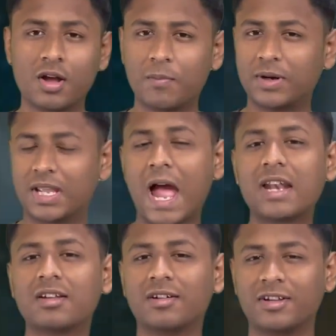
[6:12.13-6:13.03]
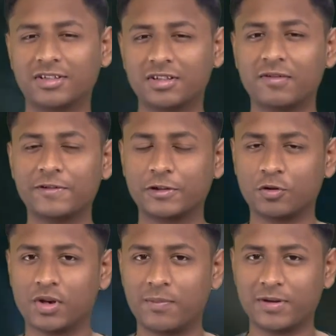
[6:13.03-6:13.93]
But that deserves its
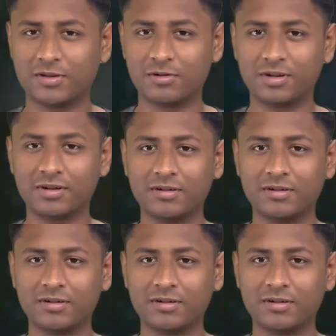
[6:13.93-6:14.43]
own episode.